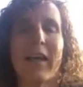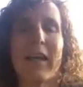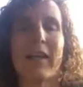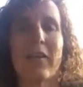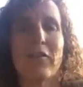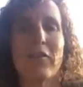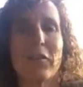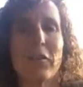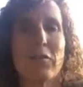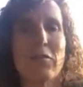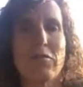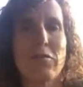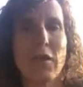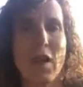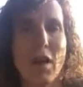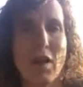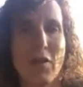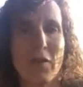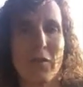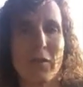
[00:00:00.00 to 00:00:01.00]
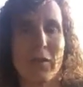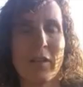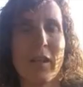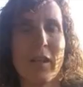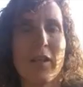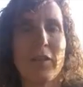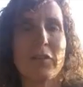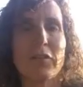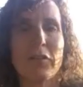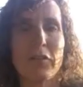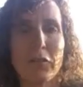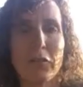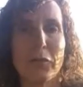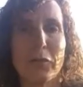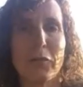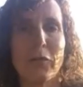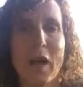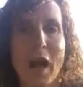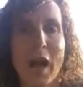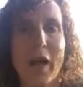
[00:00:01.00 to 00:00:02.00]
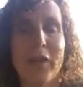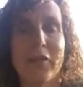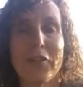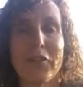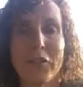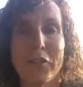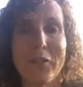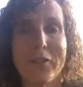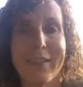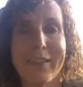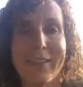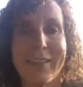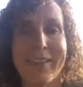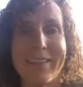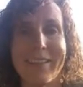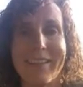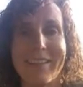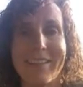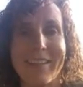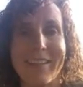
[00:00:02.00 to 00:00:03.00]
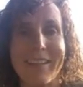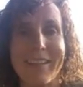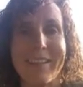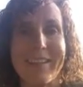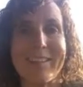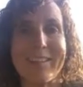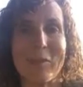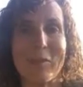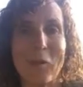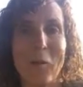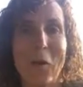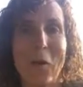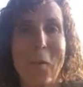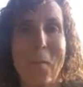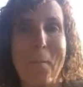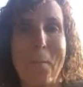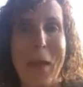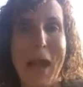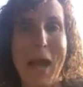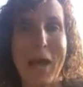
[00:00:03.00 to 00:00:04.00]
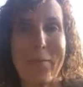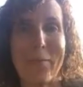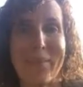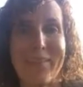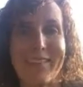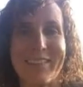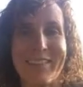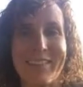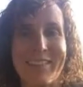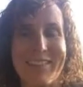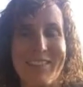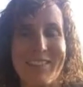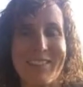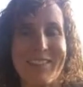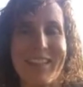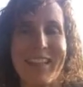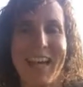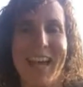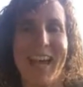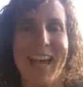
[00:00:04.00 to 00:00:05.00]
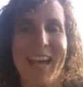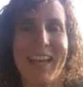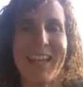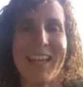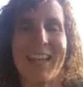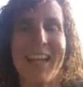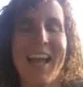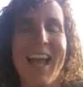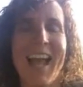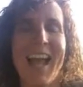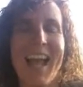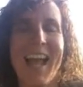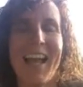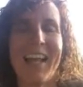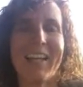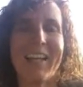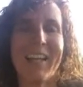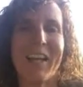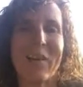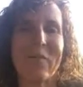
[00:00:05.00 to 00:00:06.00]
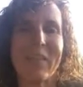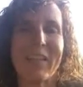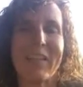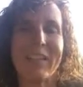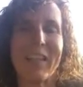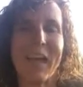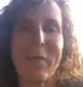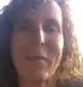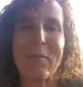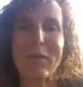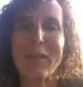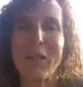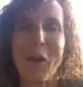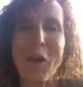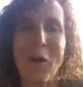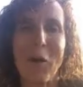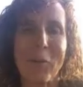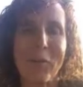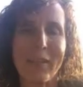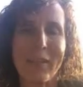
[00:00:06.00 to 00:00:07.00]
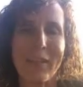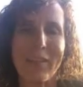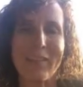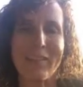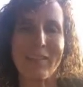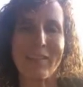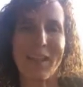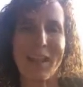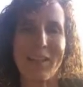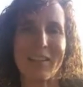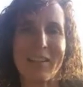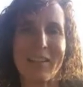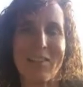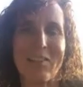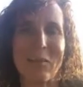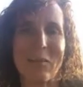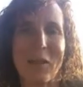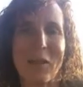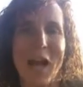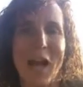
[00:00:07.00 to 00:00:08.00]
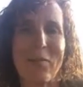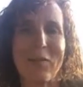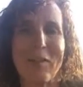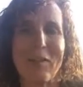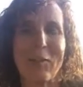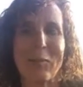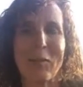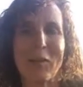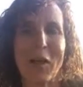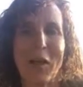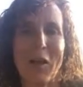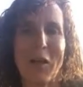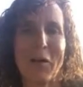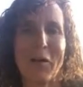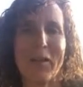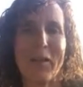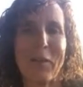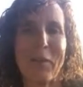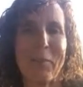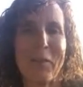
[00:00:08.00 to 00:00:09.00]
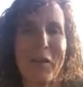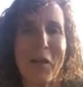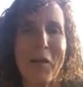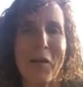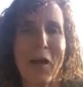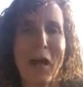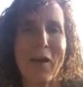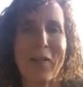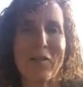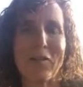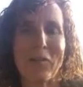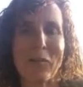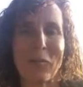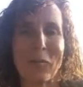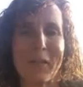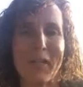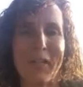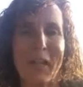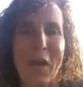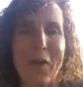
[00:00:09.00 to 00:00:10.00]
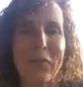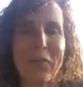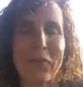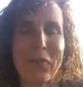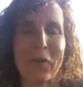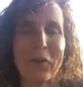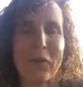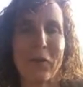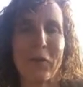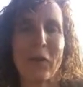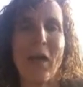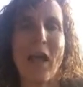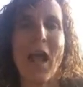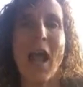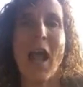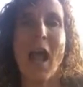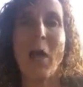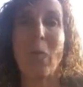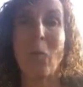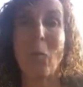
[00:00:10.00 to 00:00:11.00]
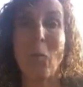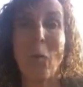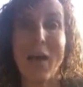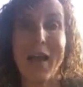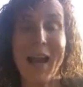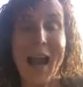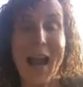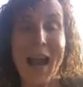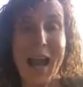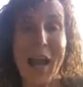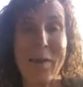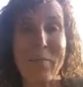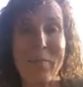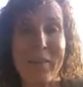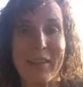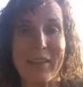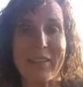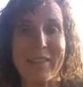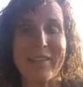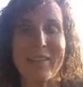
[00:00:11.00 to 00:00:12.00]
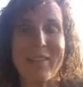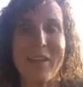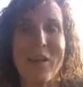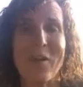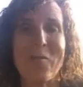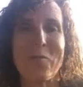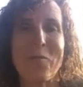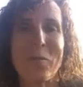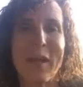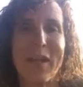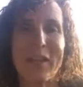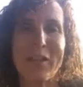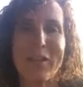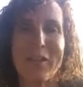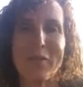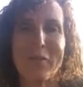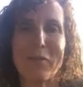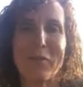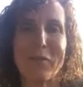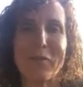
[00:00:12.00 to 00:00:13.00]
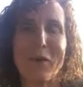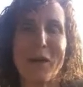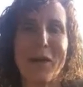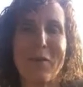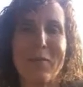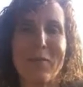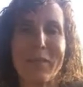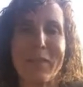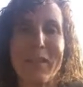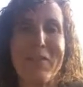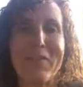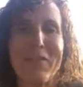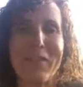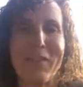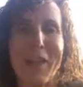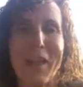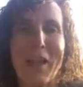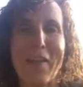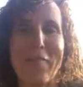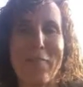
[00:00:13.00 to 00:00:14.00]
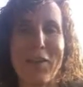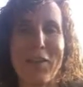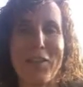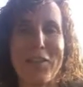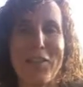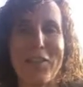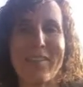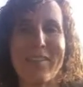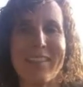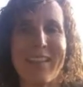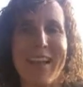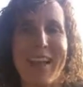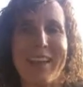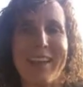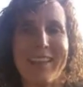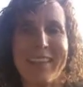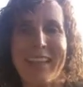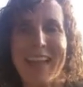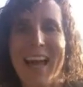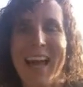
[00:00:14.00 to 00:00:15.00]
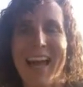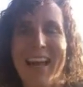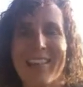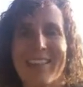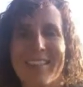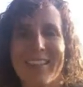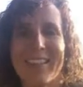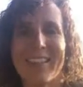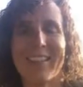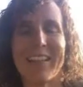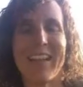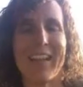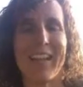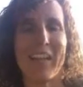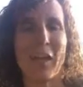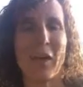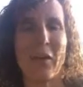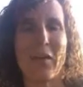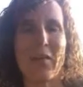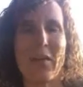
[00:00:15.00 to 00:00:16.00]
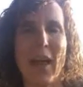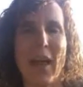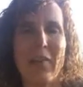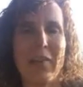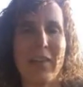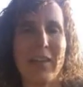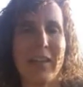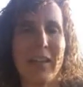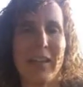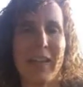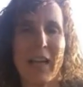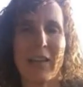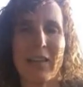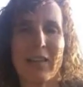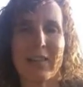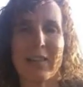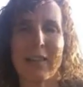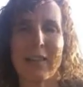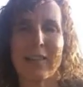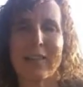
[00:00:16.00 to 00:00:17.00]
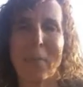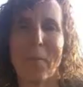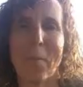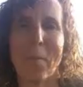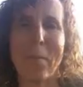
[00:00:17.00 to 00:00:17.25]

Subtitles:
And if you don't, do not choose it. This is your map. This is your guide. And let me know, please, leave some comments below and let me know how this is working out for you and what happens when you live your life by choosing the hell yes and letting go of everything else that's a